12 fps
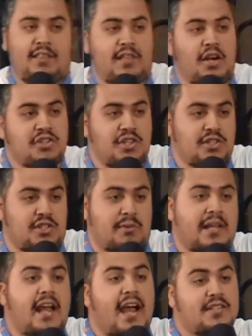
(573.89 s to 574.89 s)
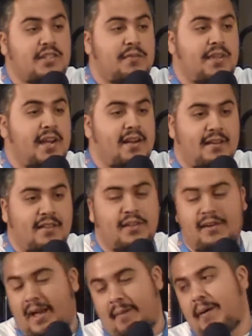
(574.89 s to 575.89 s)
there's those three guys over there,
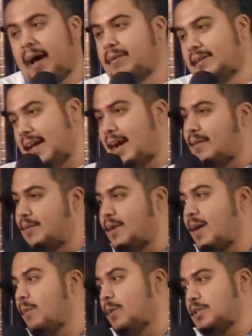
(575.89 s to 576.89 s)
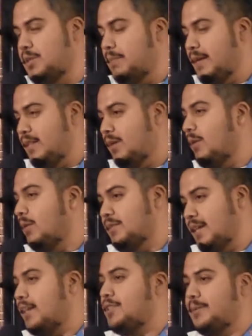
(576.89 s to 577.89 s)
they're not bowing down. They're not worshiping the gold
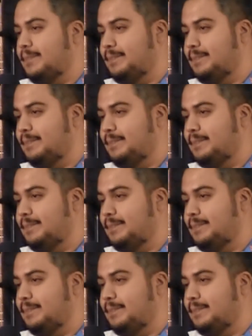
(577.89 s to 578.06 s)
statue.